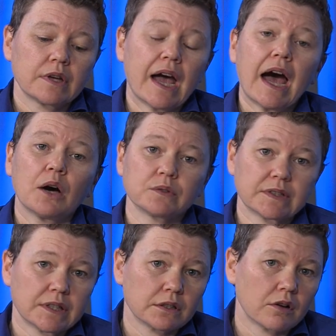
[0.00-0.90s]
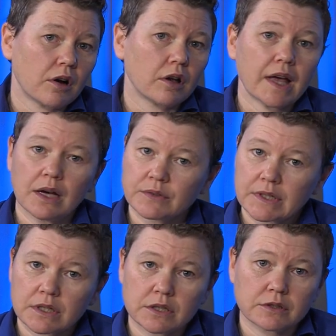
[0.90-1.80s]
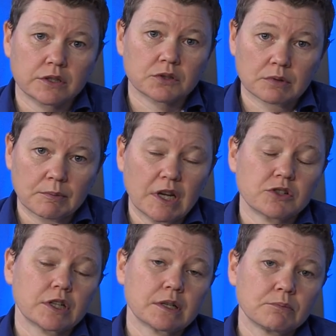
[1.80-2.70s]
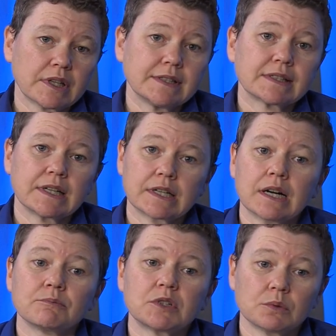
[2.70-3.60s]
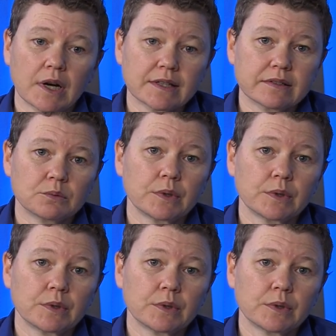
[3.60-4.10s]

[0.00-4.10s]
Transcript: Housing, all housing discrimination complaints can come to us.